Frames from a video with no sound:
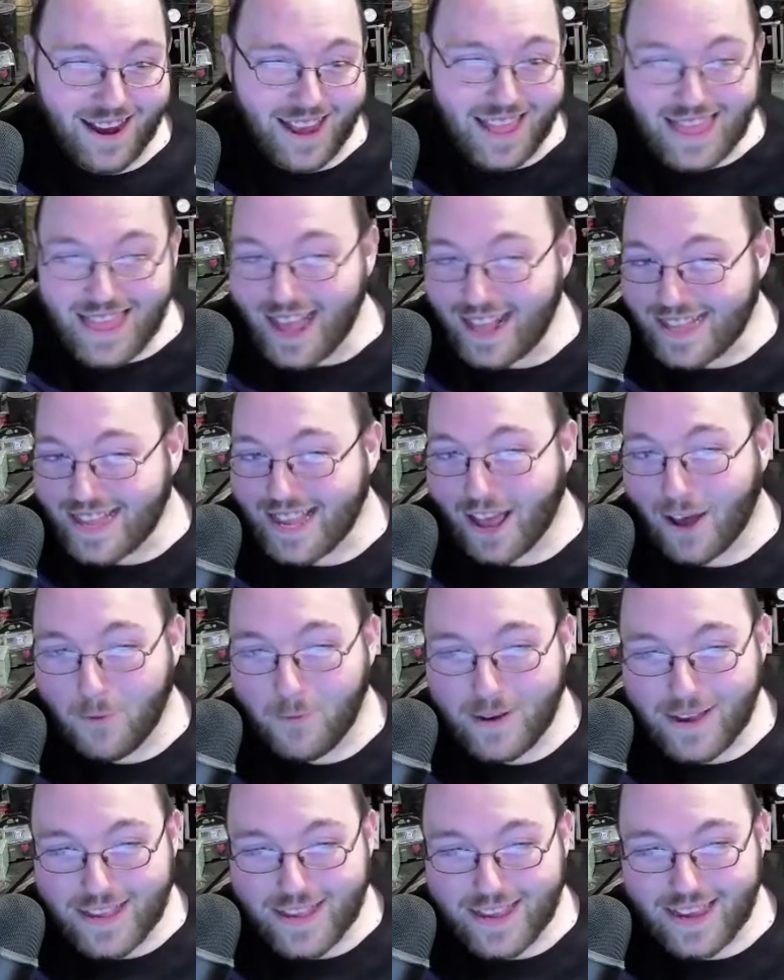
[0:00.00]
That's how
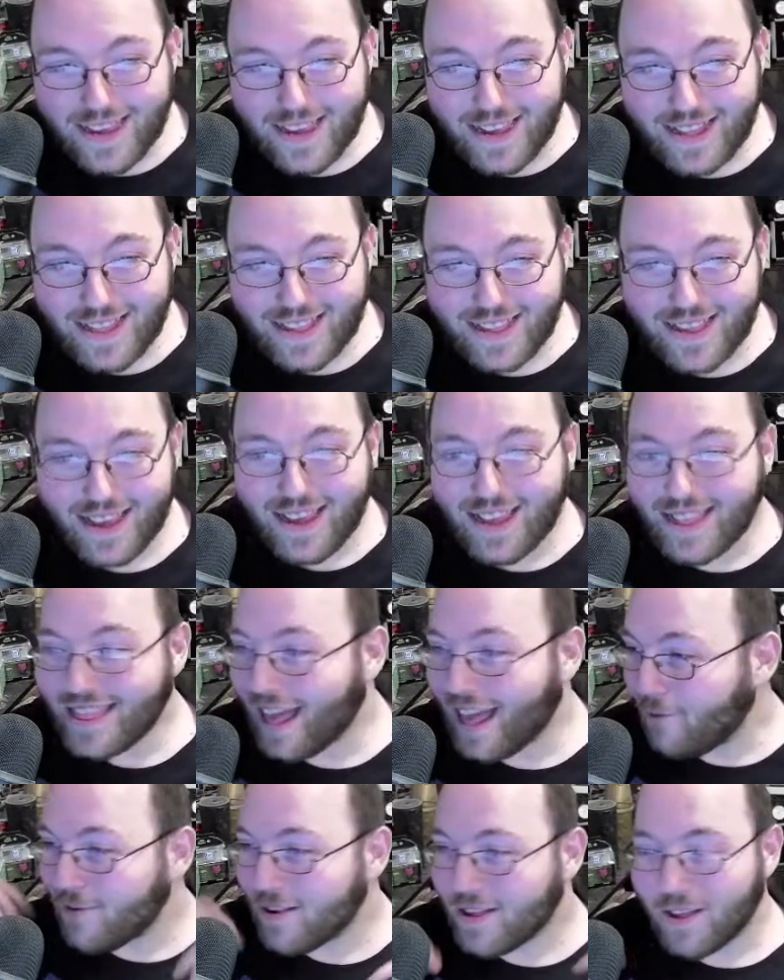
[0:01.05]
WizKids. That
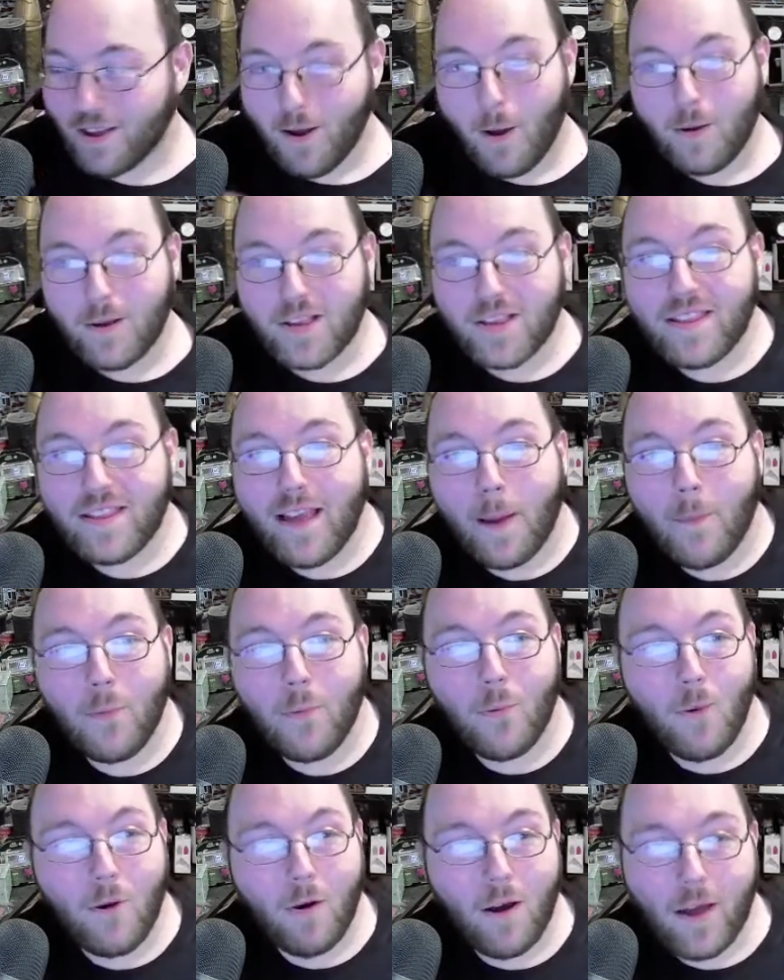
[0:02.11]
was step
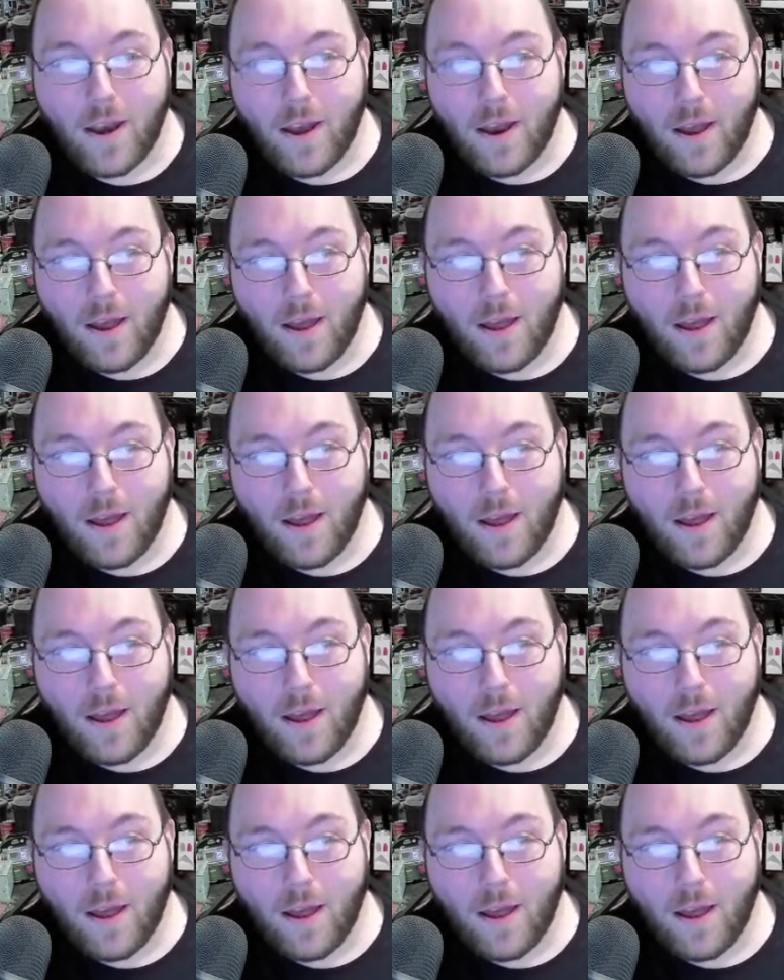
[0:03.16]
one.